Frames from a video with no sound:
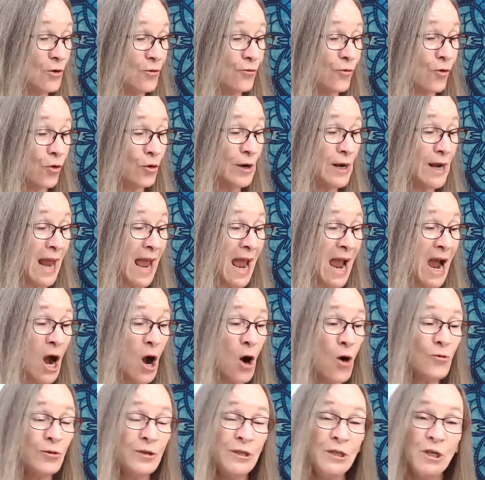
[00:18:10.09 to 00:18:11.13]
for
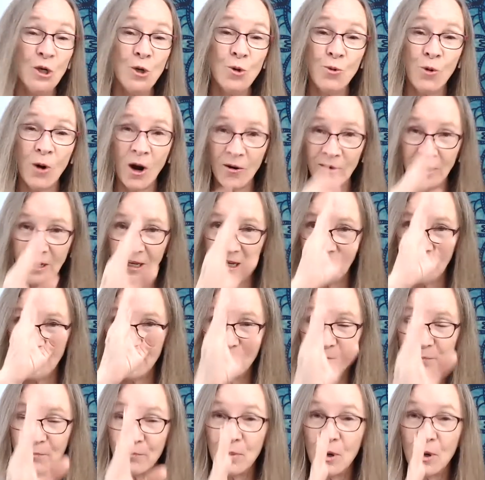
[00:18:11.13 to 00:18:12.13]
now you are in